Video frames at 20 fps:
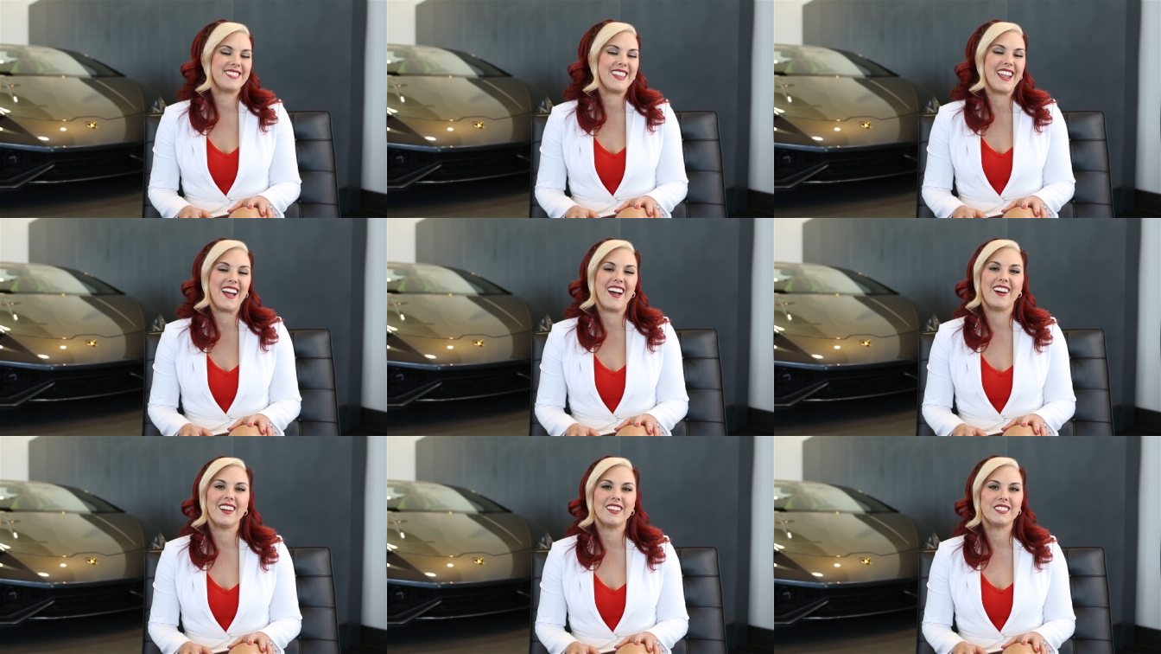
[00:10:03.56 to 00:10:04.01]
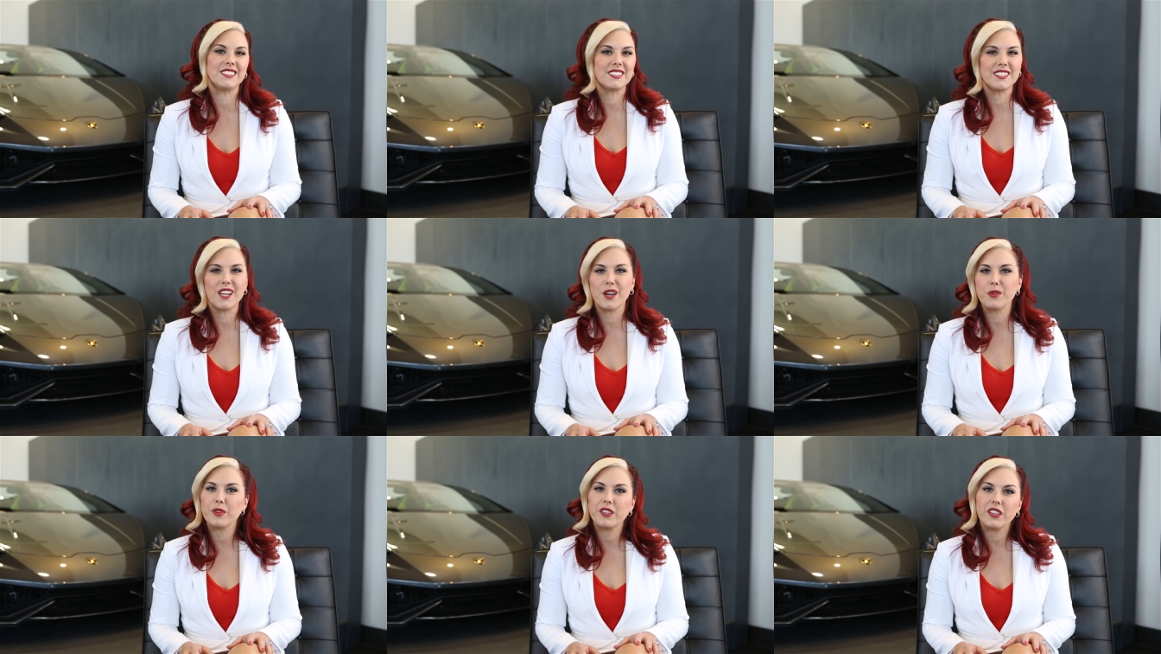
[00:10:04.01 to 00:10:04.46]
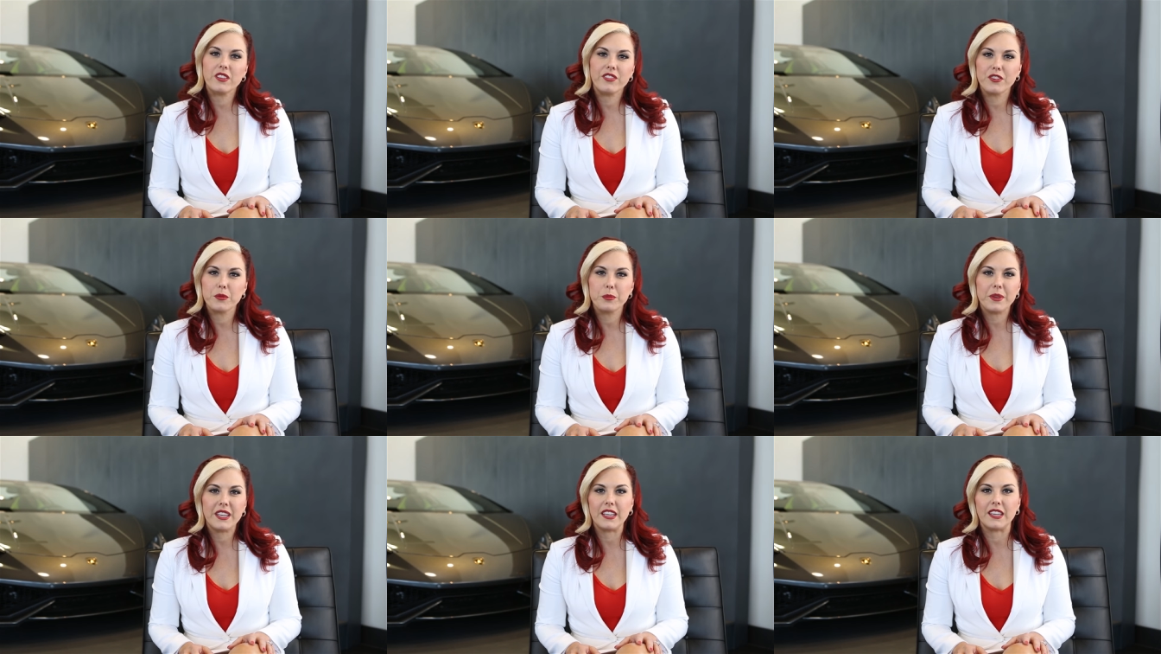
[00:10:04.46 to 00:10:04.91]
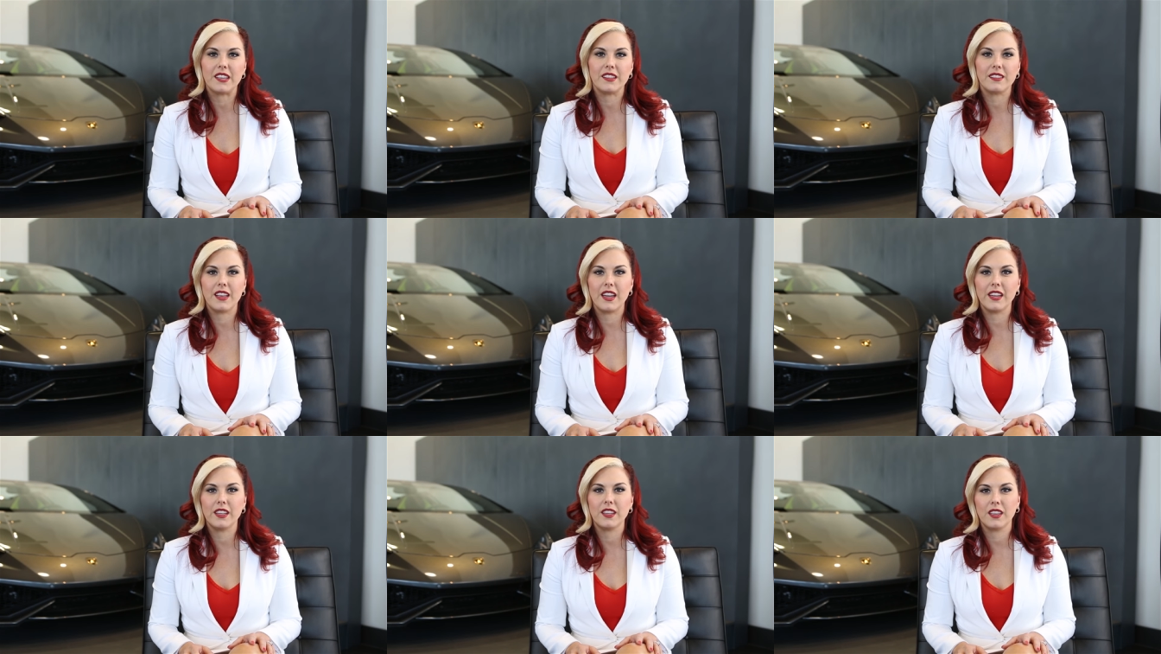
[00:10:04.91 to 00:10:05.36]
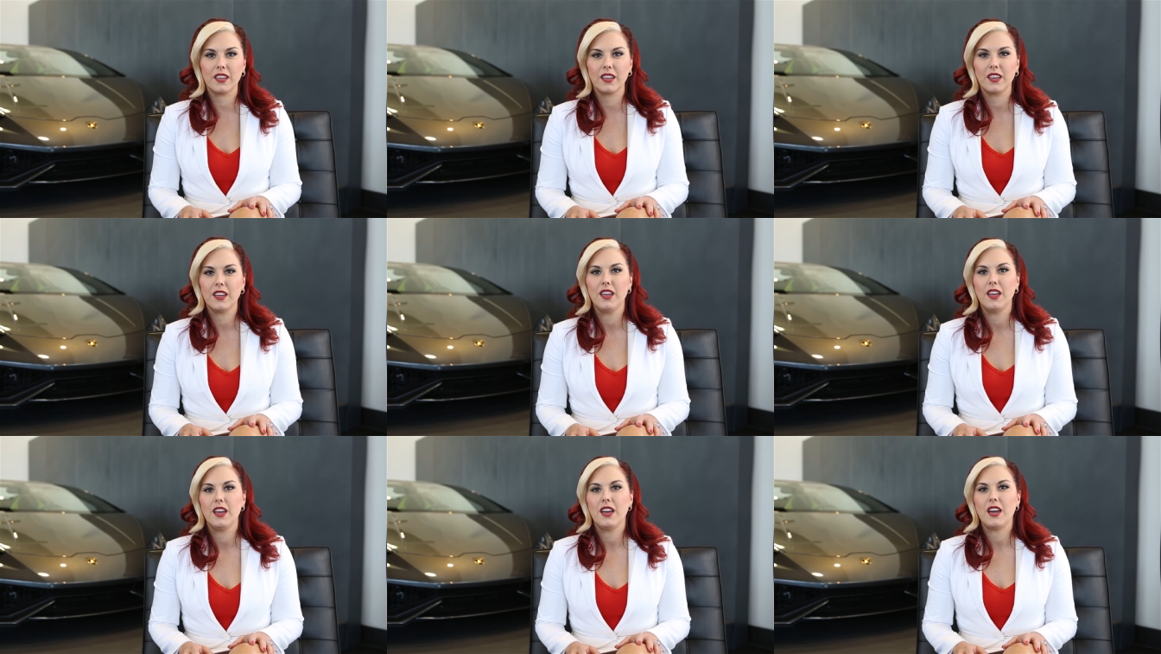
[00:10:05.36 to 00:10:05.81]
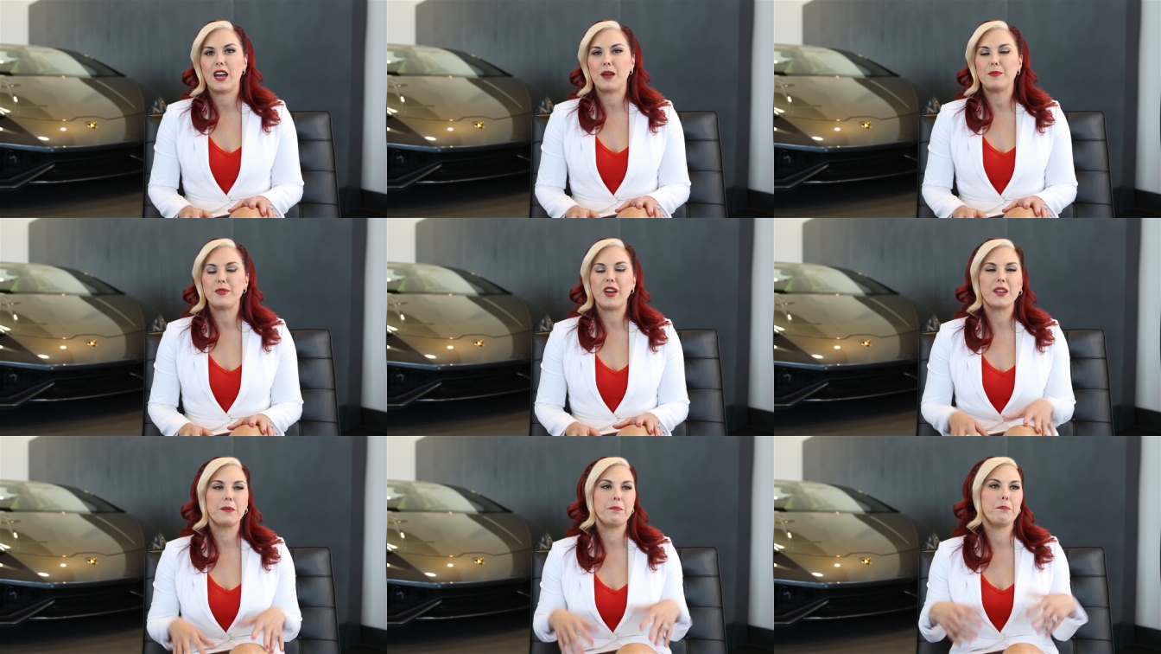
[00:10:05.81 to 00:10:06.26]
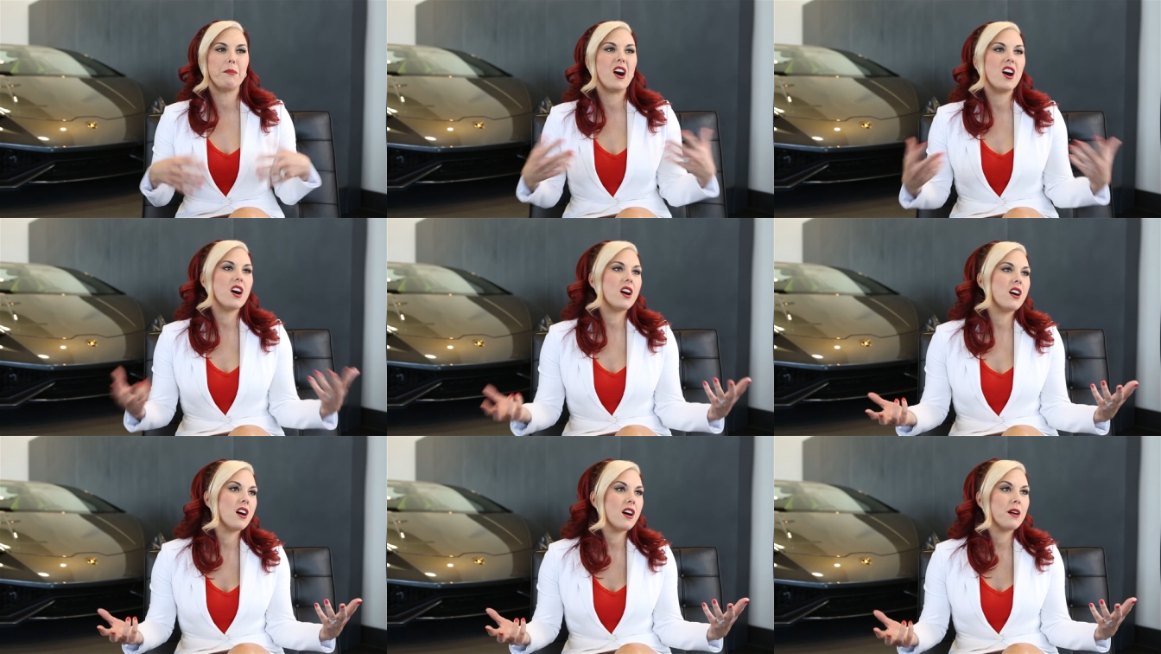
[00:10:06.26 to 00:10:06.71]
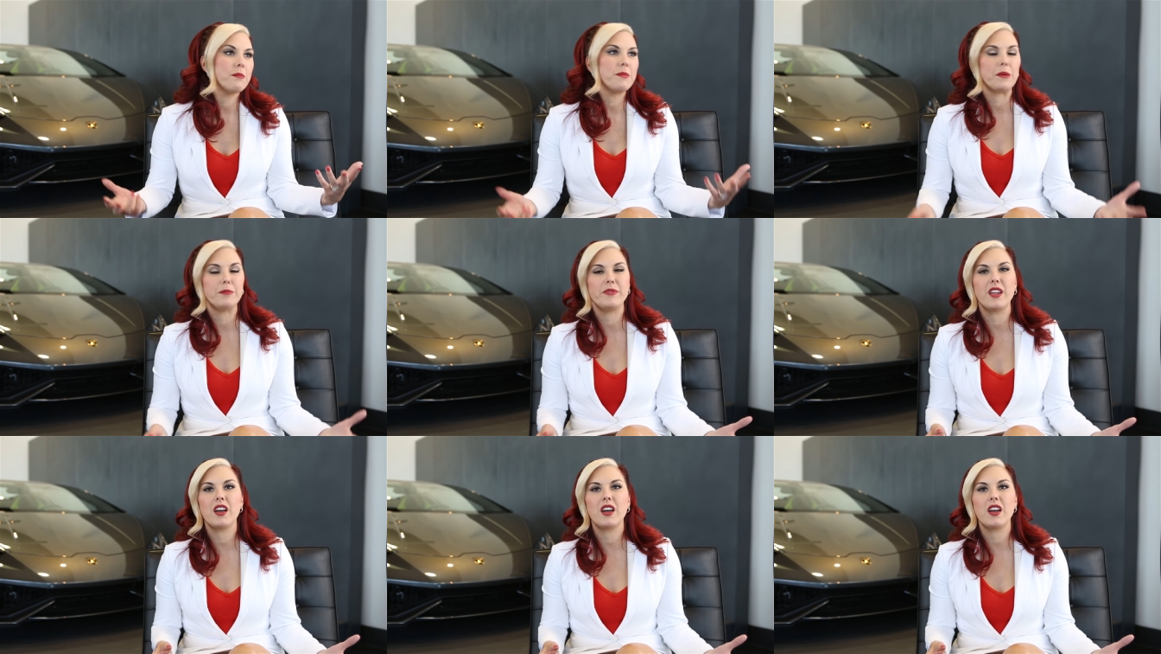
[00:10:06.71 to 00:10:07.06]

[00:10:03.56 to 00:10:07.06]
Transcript: Nah, it's not really for me. Like, I'm not a mom.